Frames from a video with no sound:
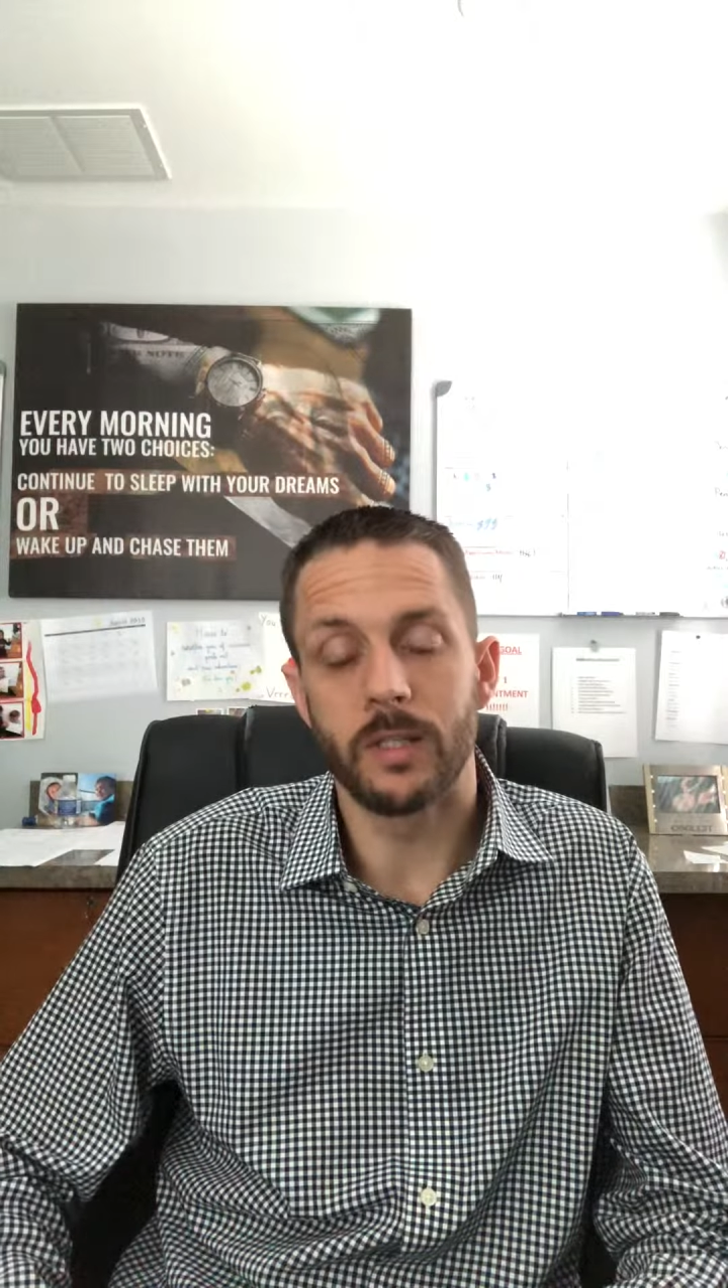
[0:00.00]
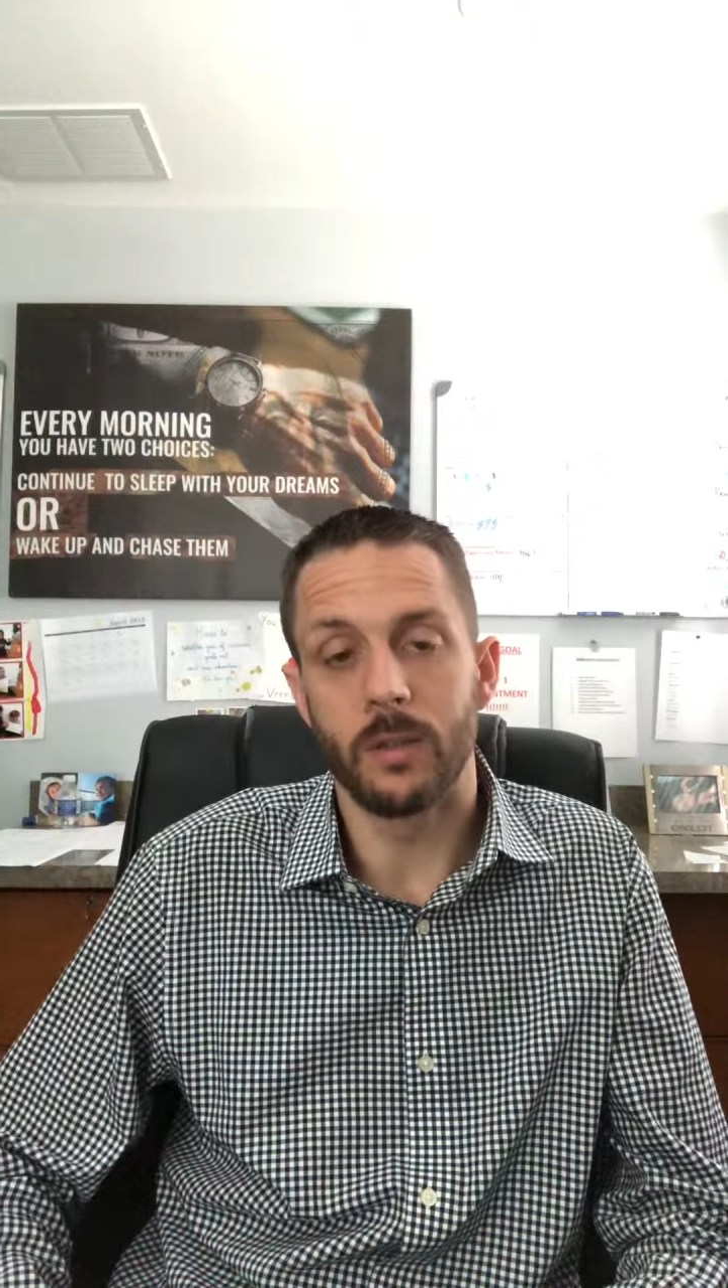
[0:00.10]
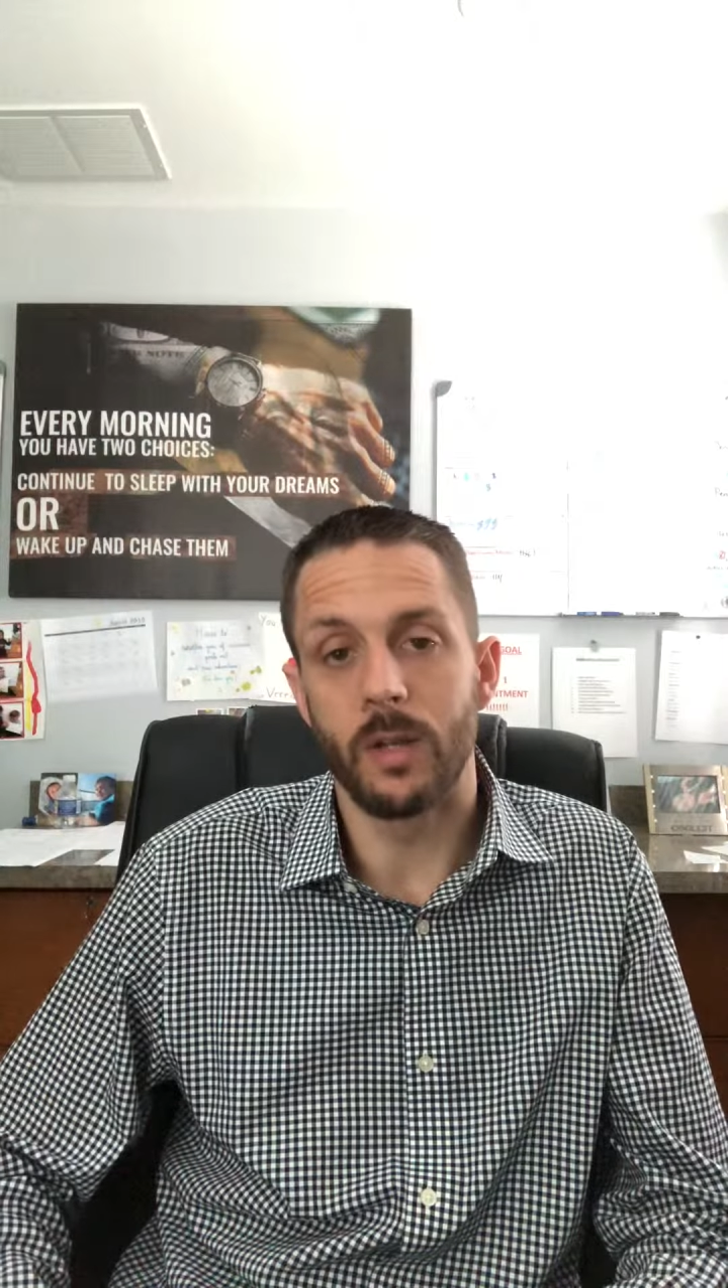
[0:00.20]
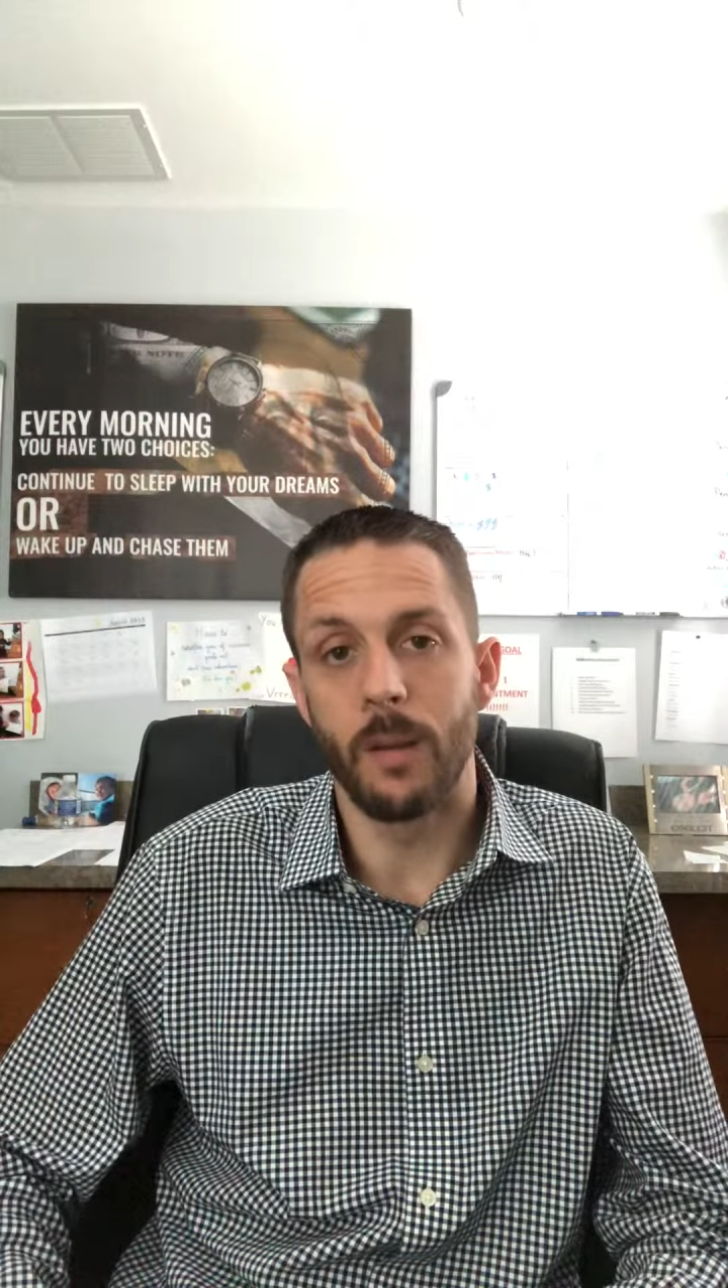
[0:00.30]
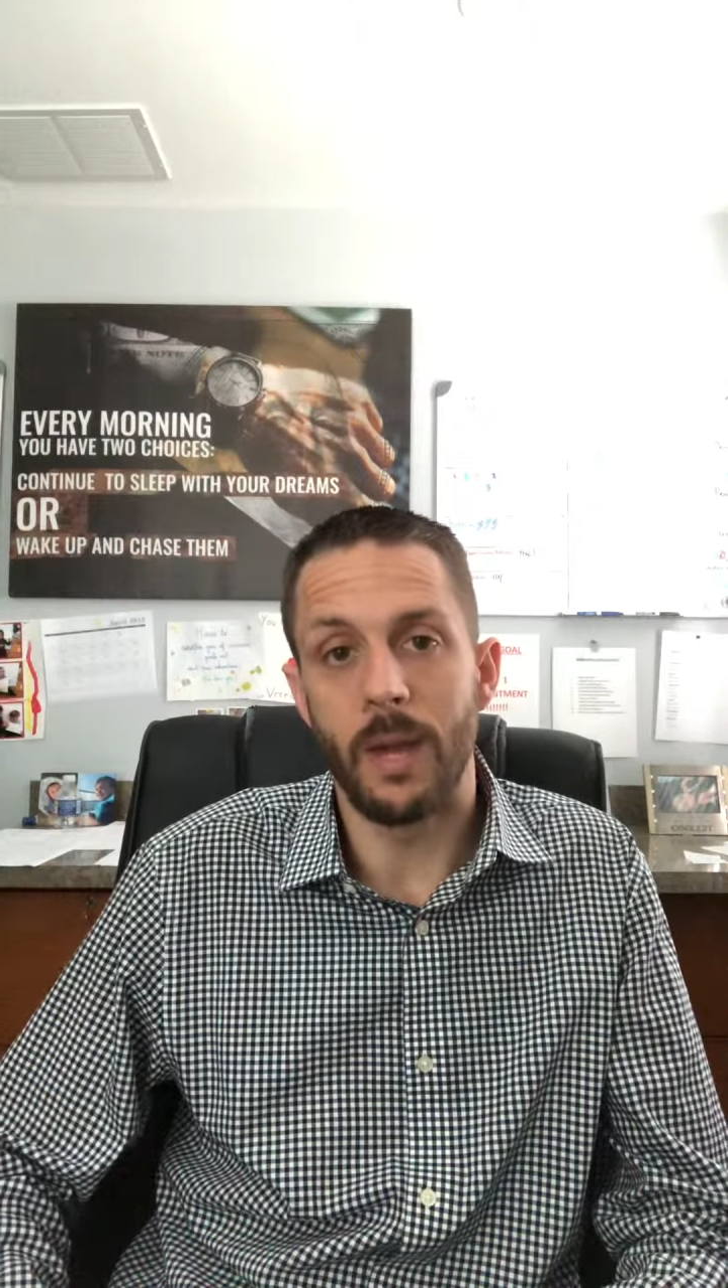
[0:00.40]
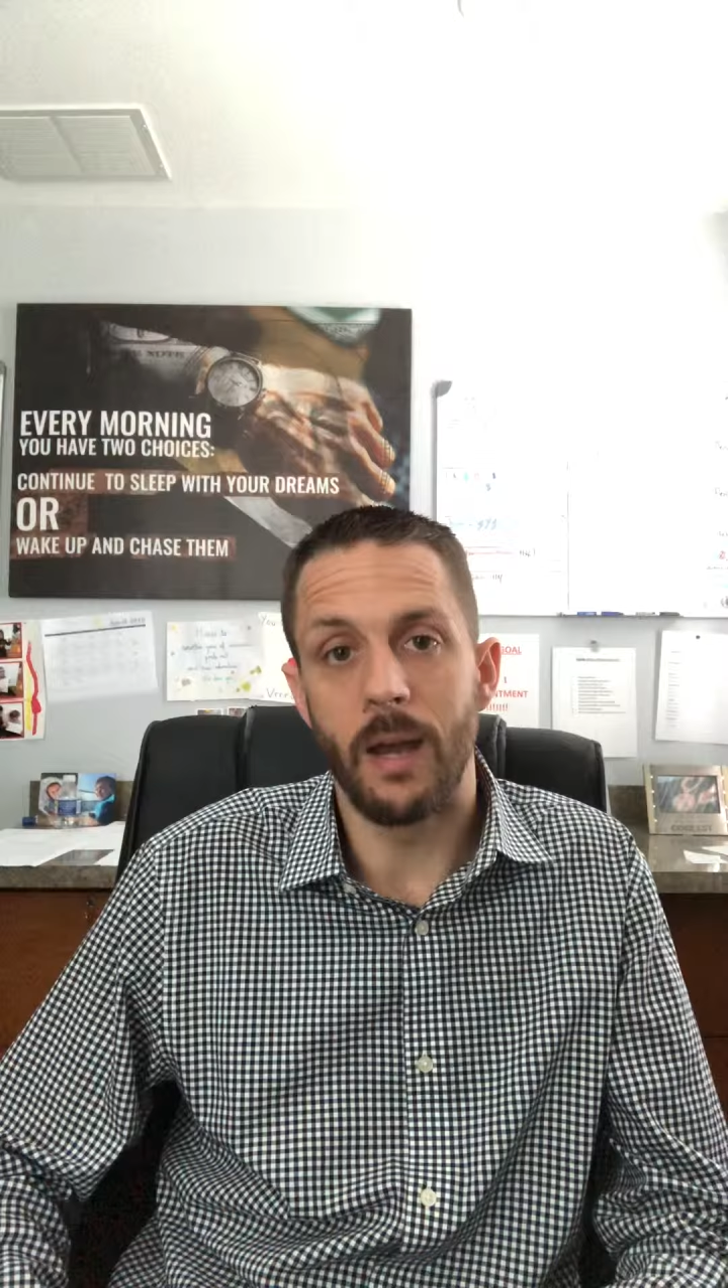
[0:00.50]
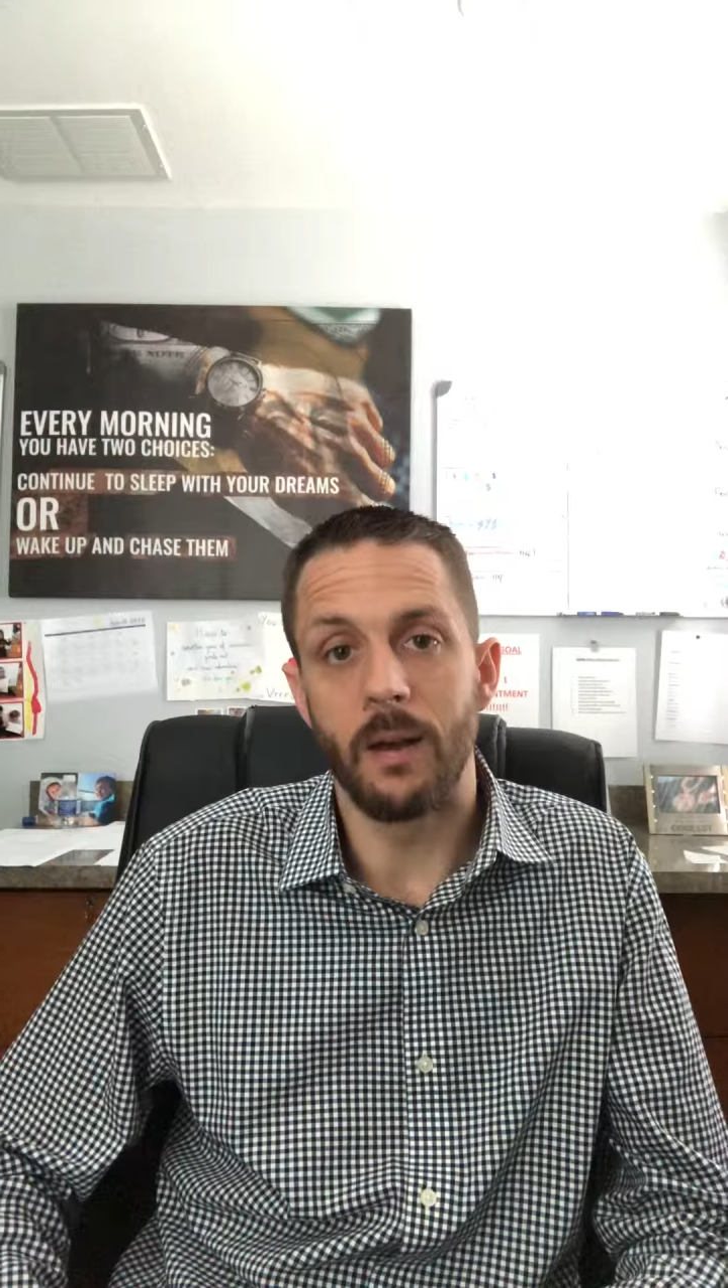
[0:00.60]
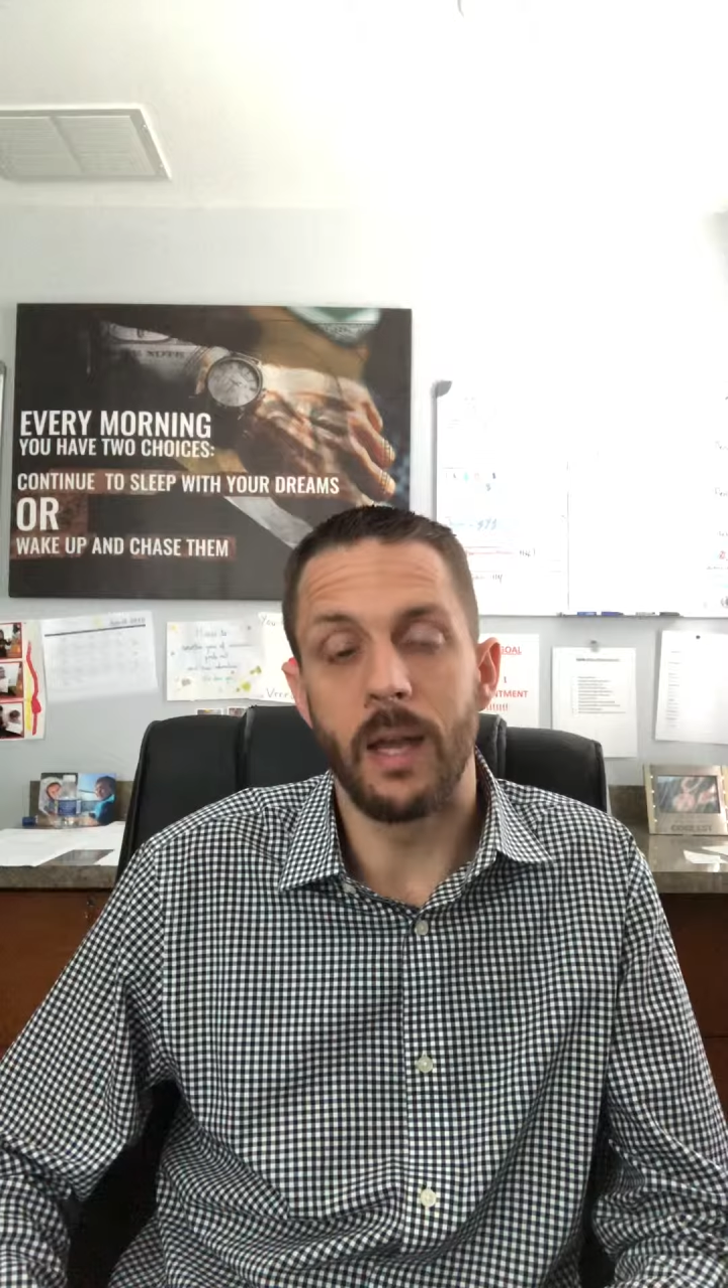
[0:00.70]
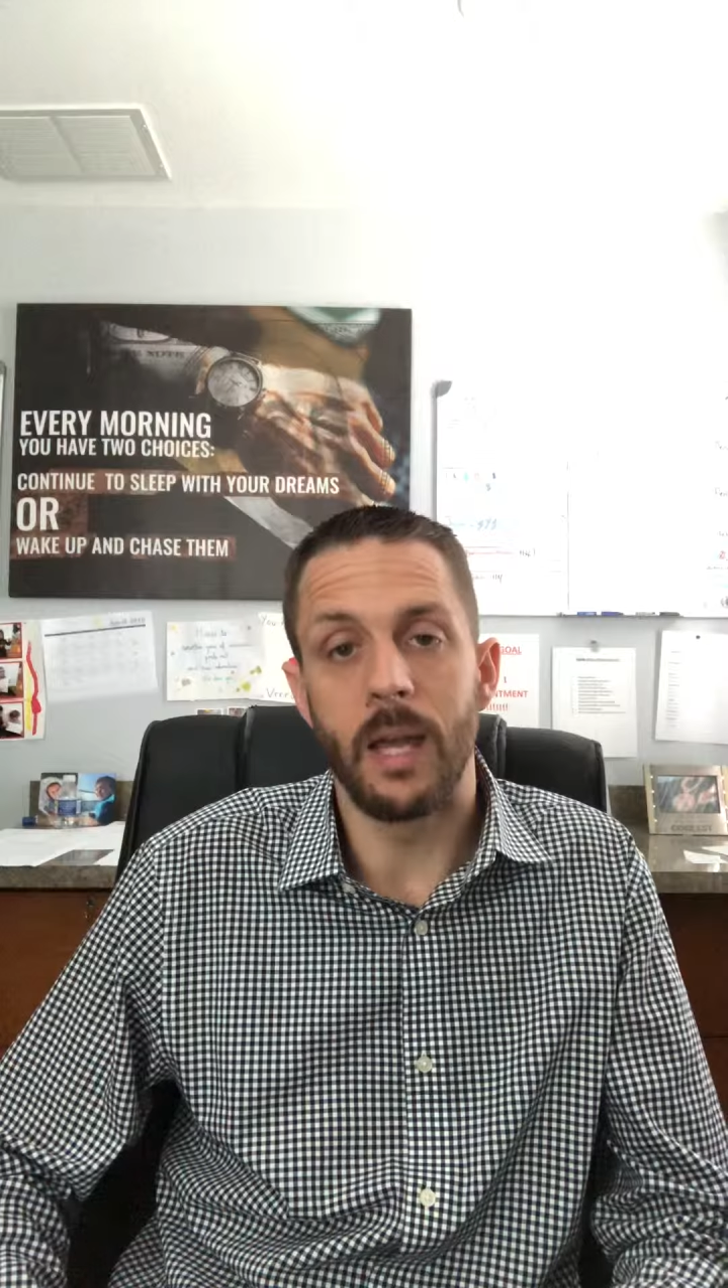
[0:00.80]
They'll come out